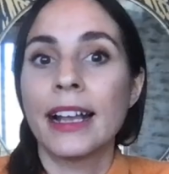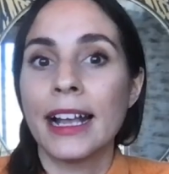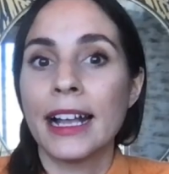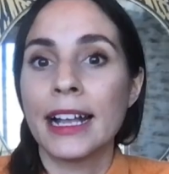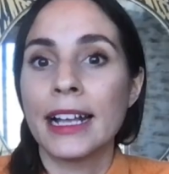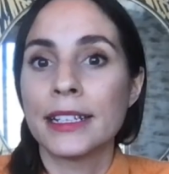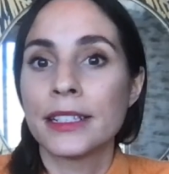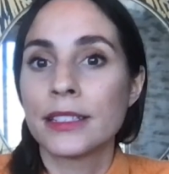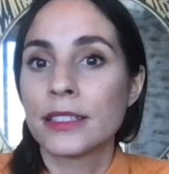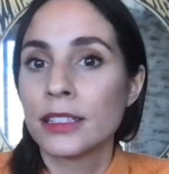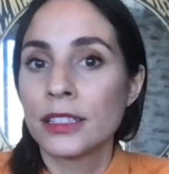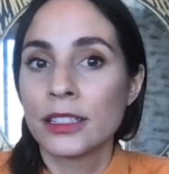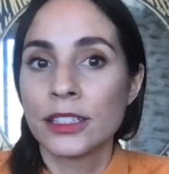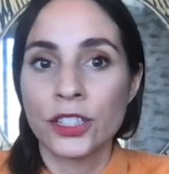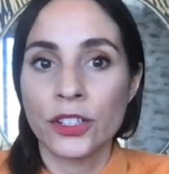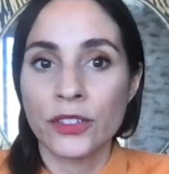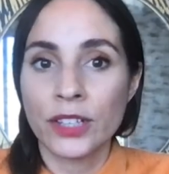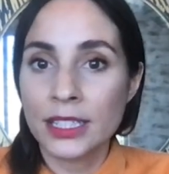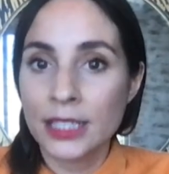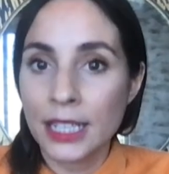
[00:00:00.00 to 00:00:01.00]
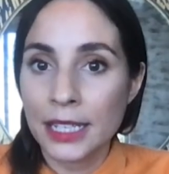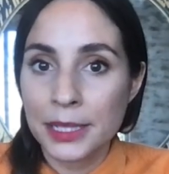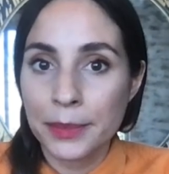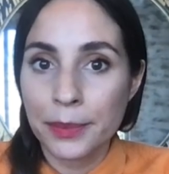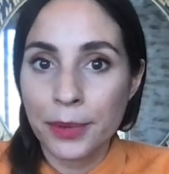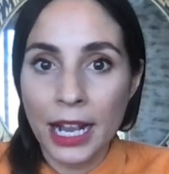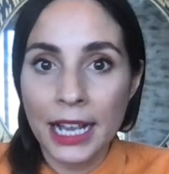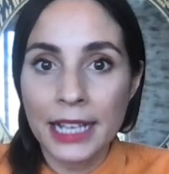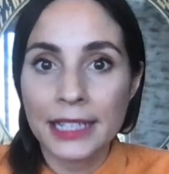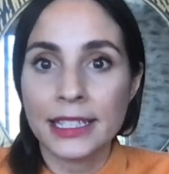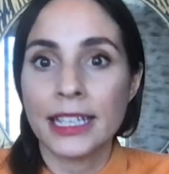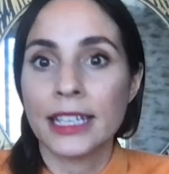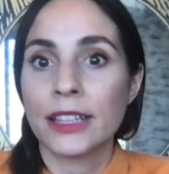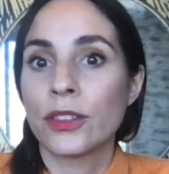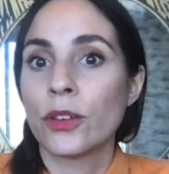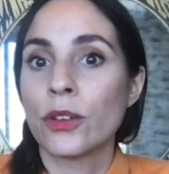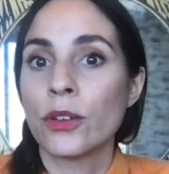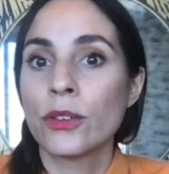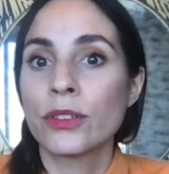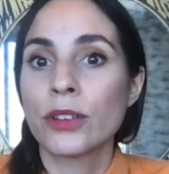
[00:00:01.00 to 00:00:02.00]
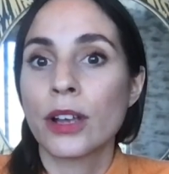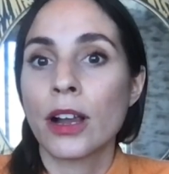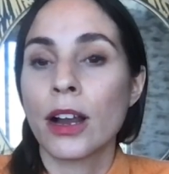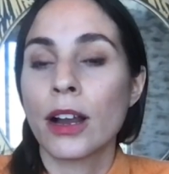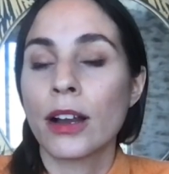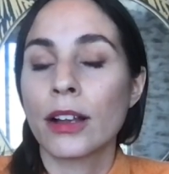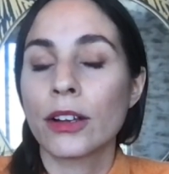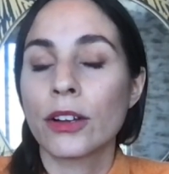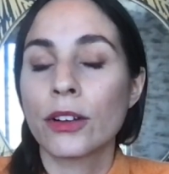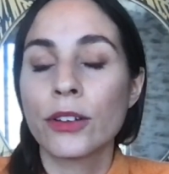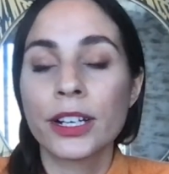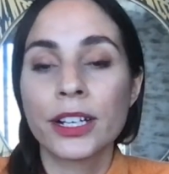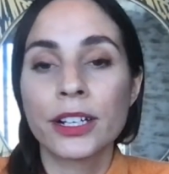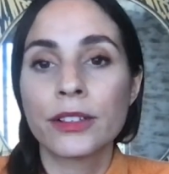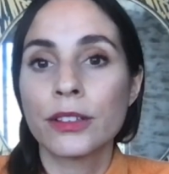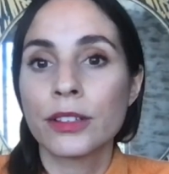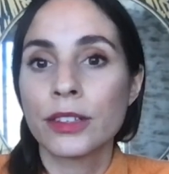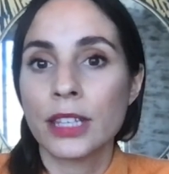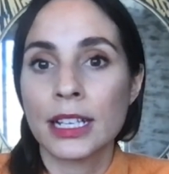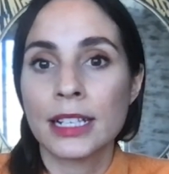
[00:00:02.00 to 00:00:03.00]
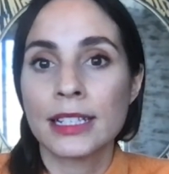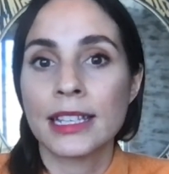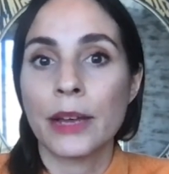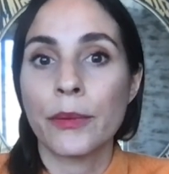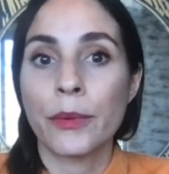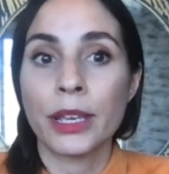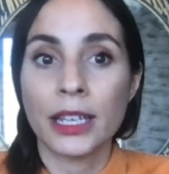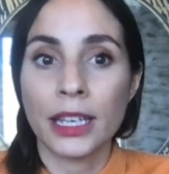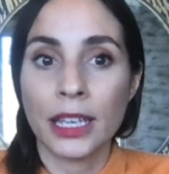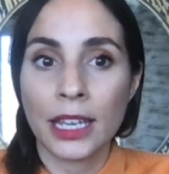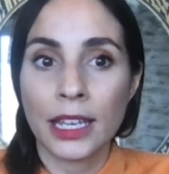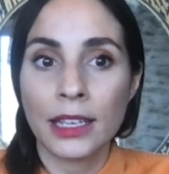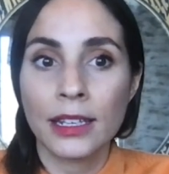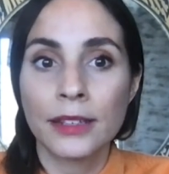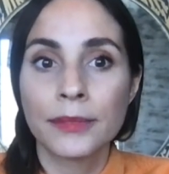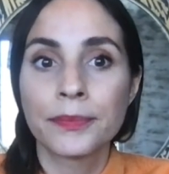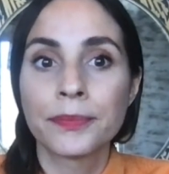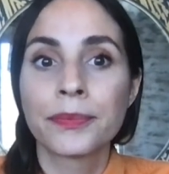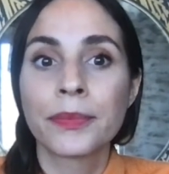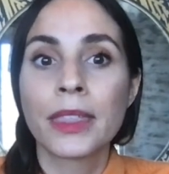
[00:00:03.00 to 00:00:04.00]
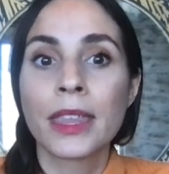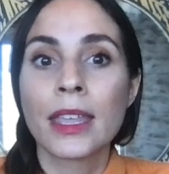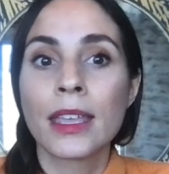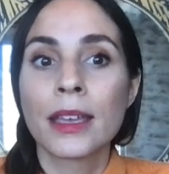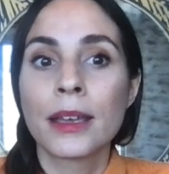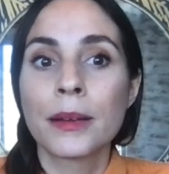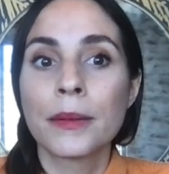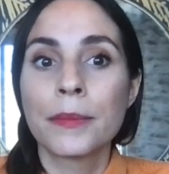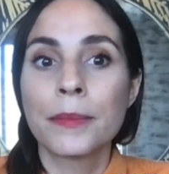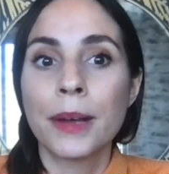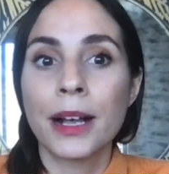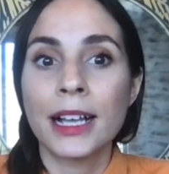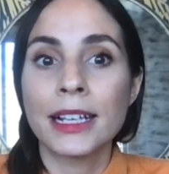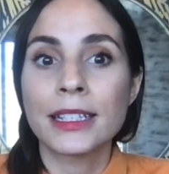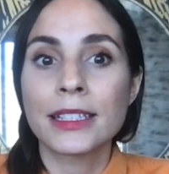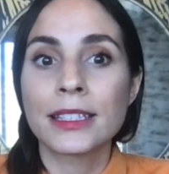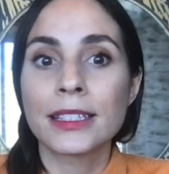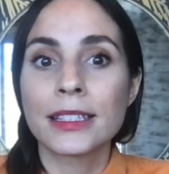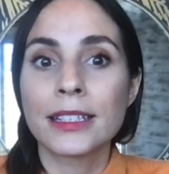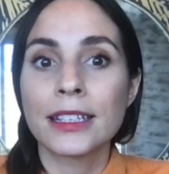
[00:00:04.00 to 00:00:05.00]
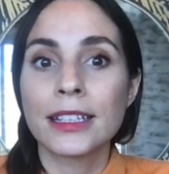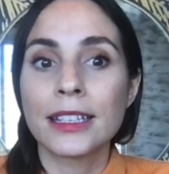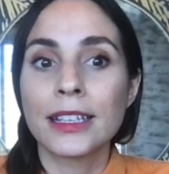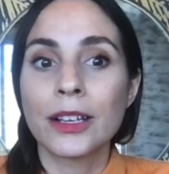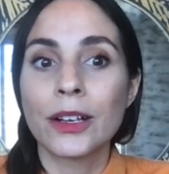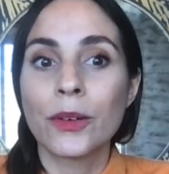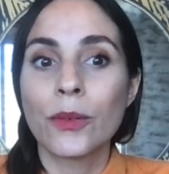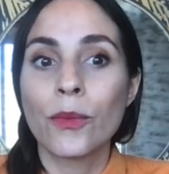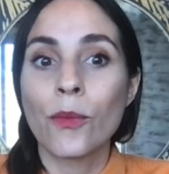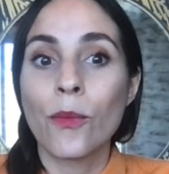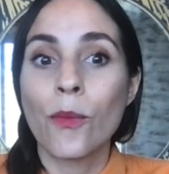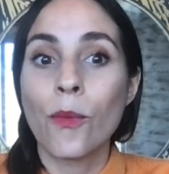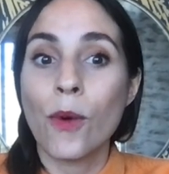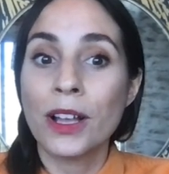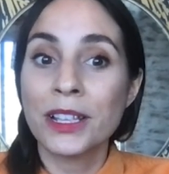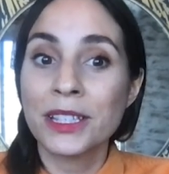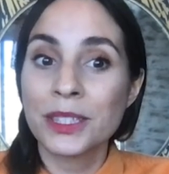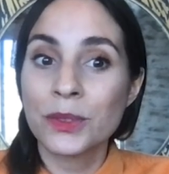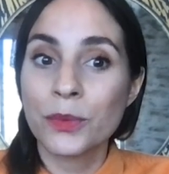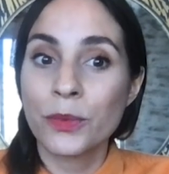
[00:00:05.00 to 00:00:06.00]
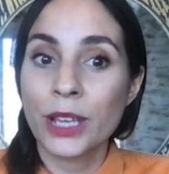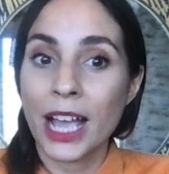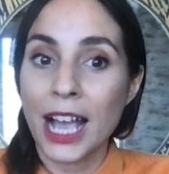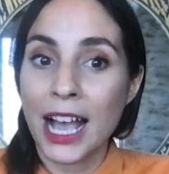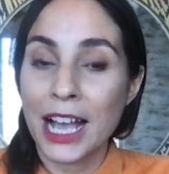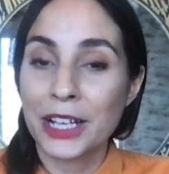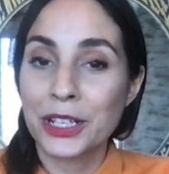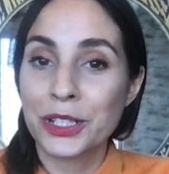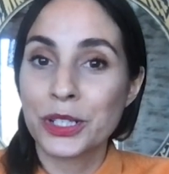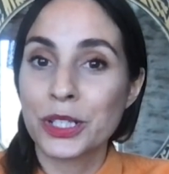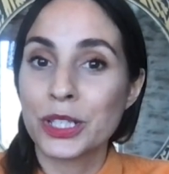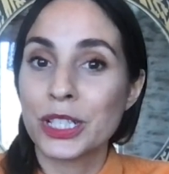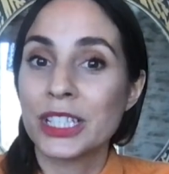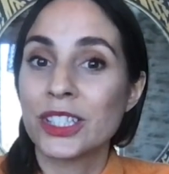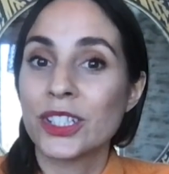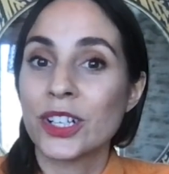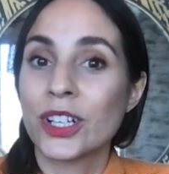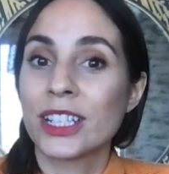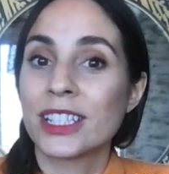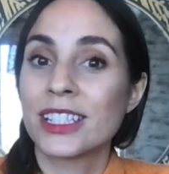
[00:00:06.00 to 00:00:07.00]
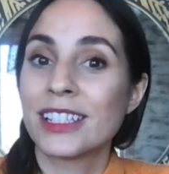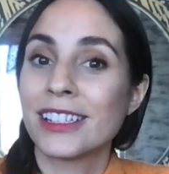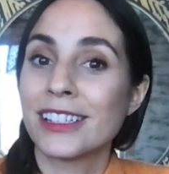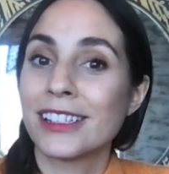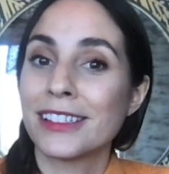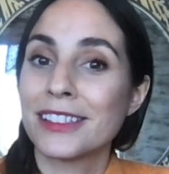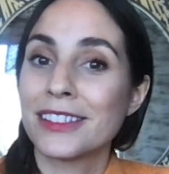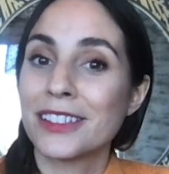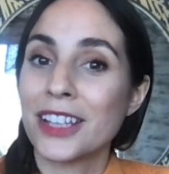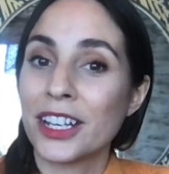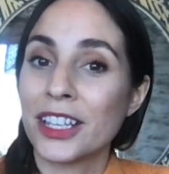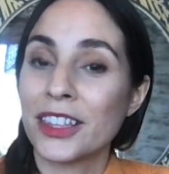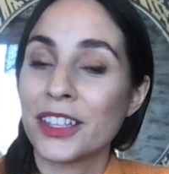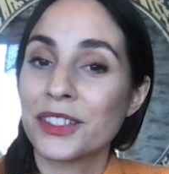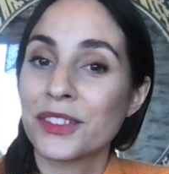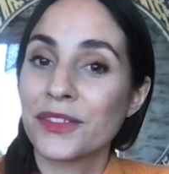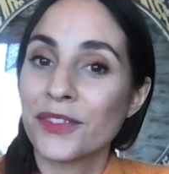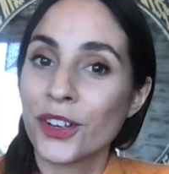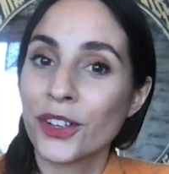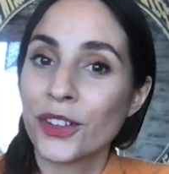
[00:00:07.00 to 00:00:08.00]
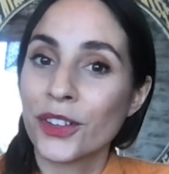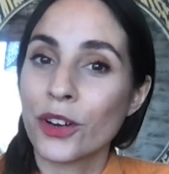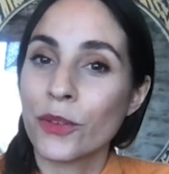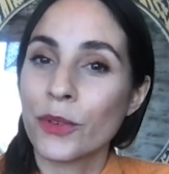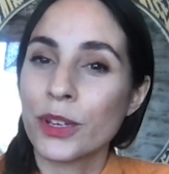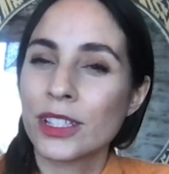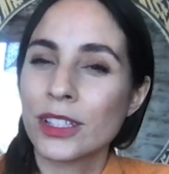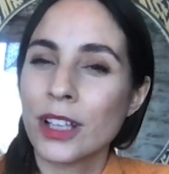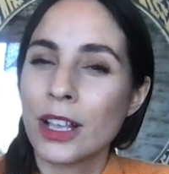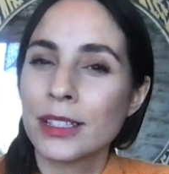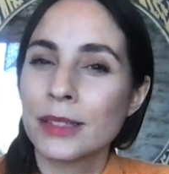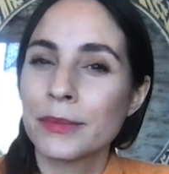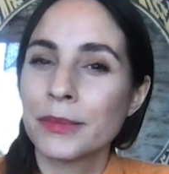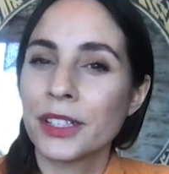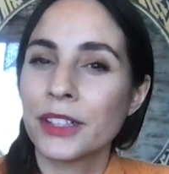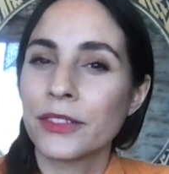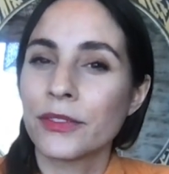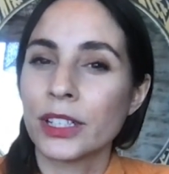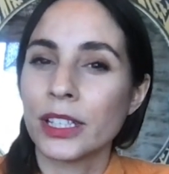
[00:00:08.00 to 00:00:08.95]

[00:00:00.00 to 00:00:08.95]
And you know, that's not surprising. Those are critical things that we need. But once we actually started to study this further, we saw something